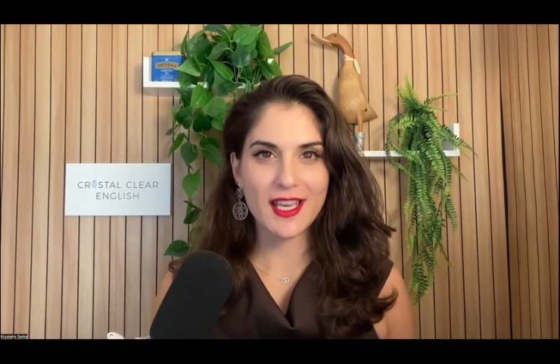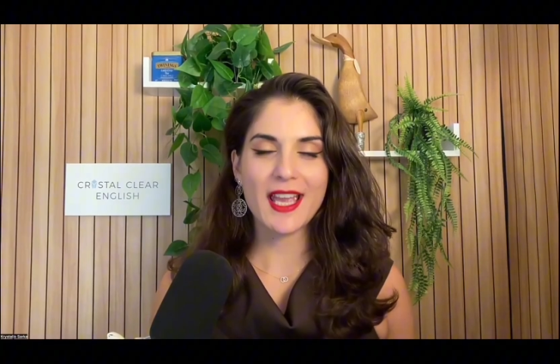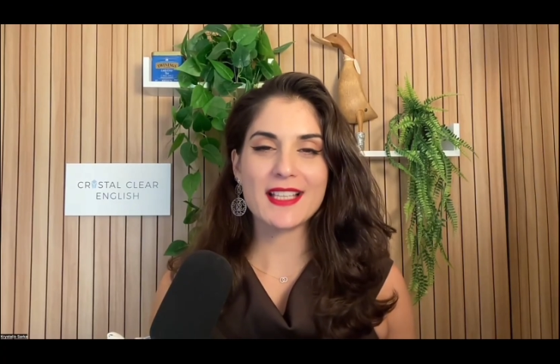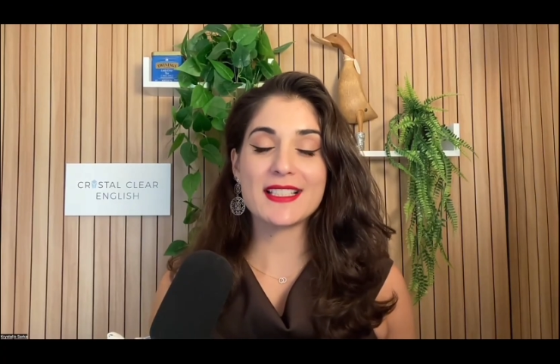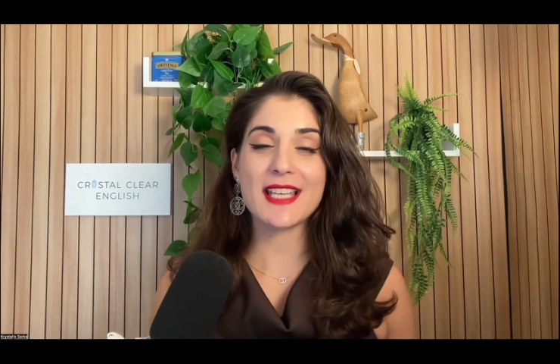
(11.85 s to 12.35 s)

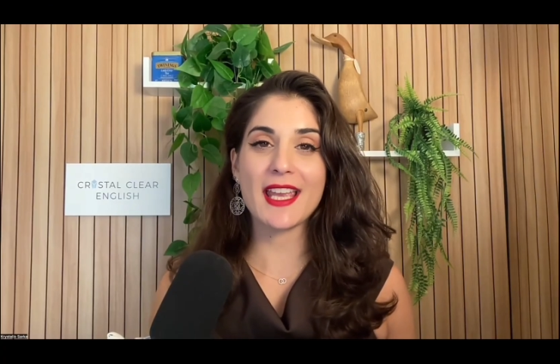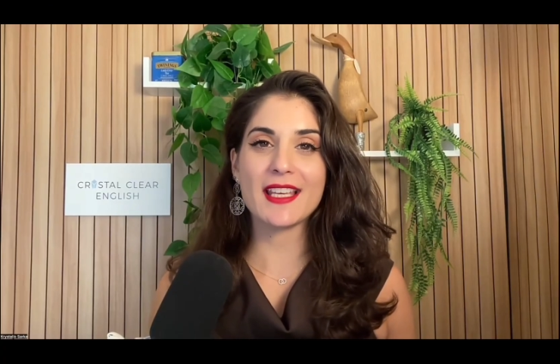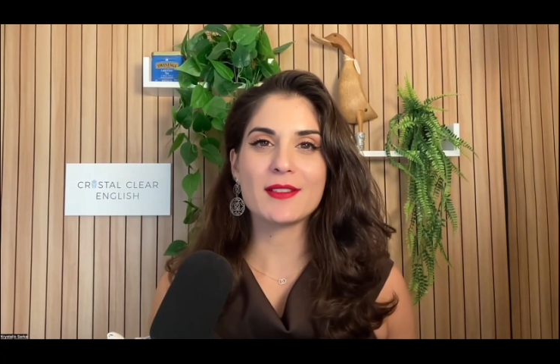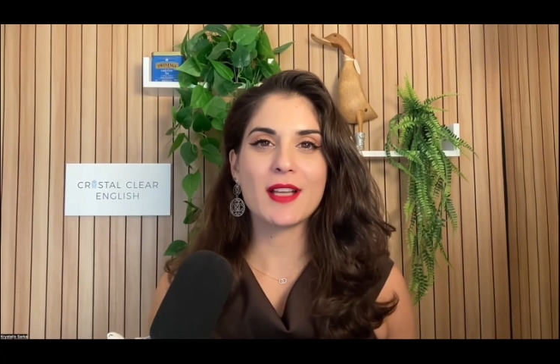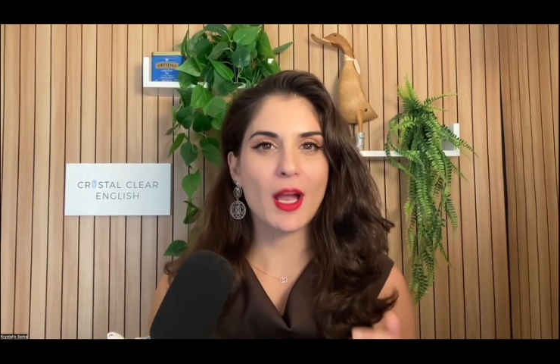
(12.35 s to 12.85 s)
and today
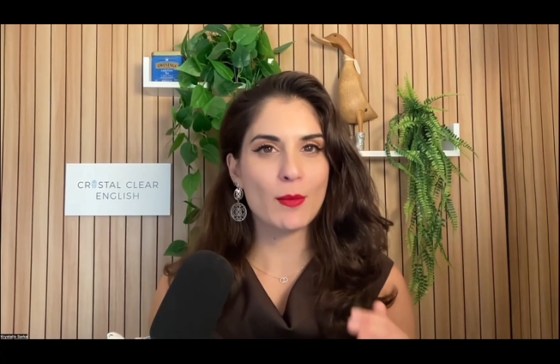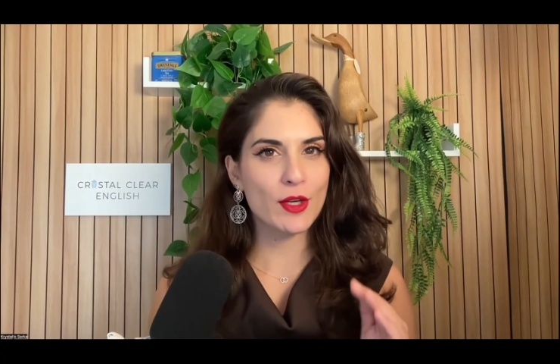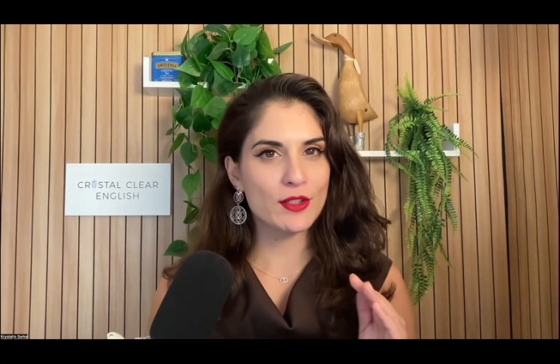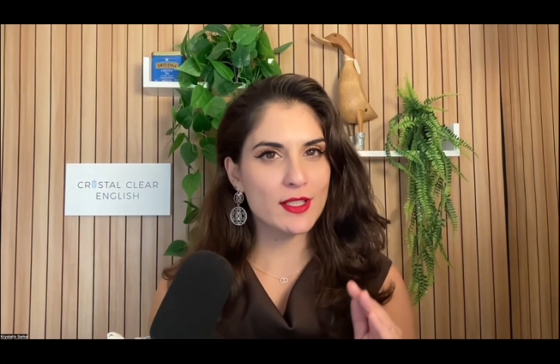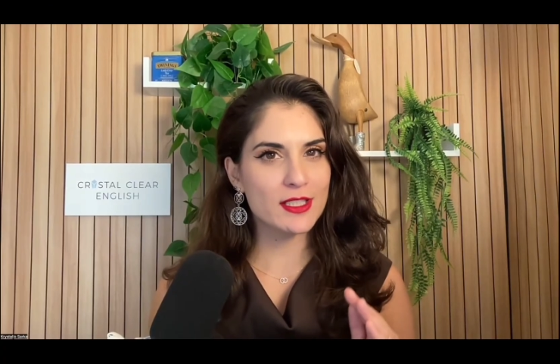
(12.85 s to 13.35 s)
I'm
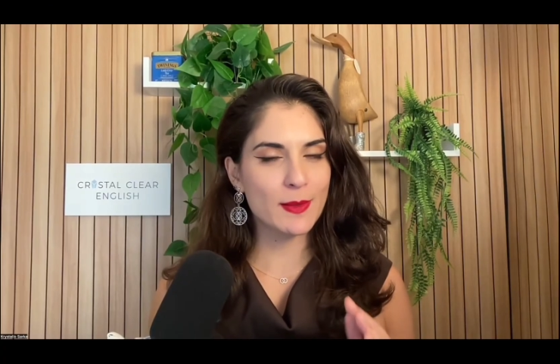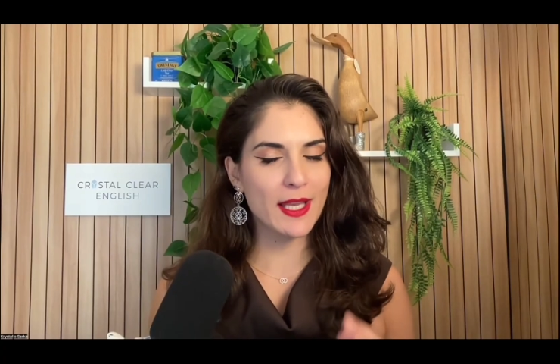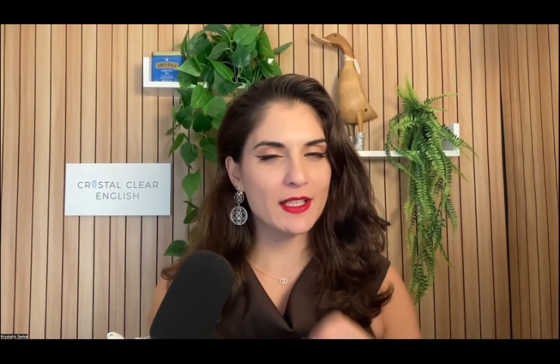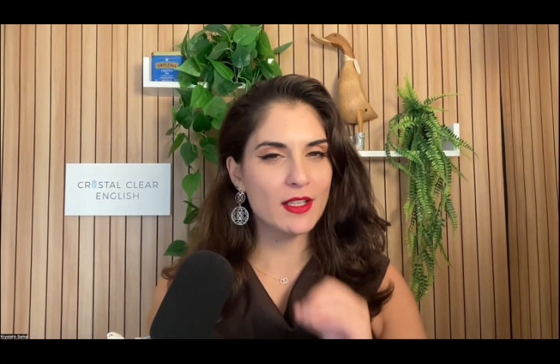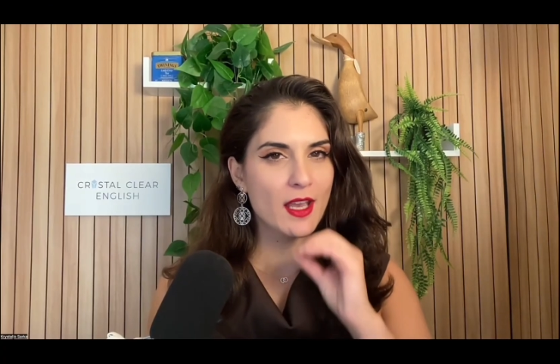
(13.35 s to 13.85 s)
going to explain